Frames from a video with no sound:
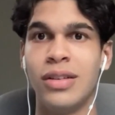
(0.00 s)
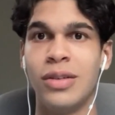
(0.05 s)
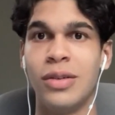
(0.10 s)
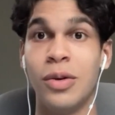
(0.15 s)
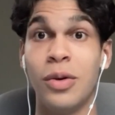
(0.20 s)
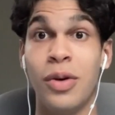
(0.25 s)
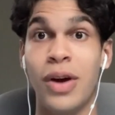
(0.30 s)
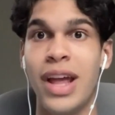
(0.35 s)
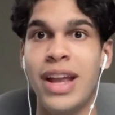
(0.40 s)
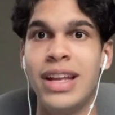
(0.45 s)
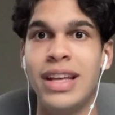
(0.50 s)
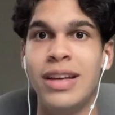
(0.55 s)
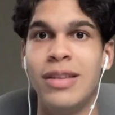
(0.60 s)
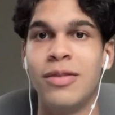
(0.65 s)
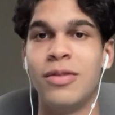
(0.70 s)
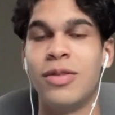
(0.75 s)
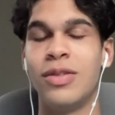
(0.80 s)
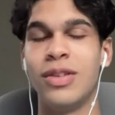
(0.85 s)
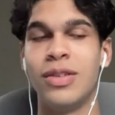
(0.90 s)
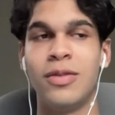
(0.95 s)
or any
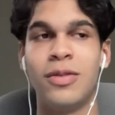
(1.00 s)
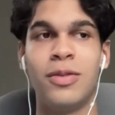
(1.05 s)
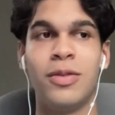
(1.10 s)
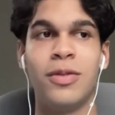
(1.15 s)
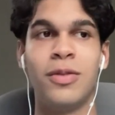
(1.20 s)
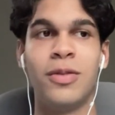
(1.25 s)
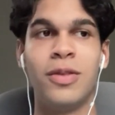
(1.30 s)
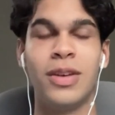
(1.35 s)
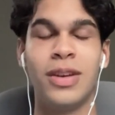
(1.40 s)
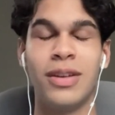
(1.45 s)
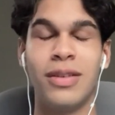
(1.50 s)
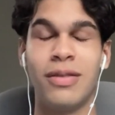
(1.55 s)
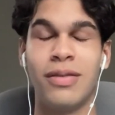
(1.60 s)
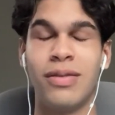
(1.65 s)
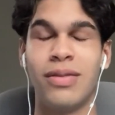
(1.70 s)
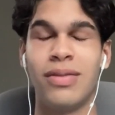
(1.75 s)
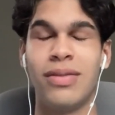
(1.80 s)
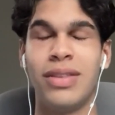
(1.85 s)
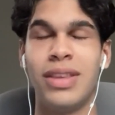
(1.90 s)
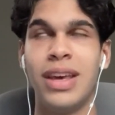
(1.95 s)
for
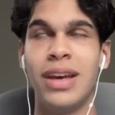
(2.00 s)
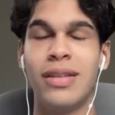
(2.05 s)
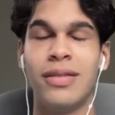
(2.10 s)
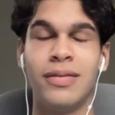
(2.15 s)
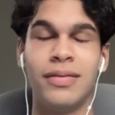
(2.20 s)
yeah.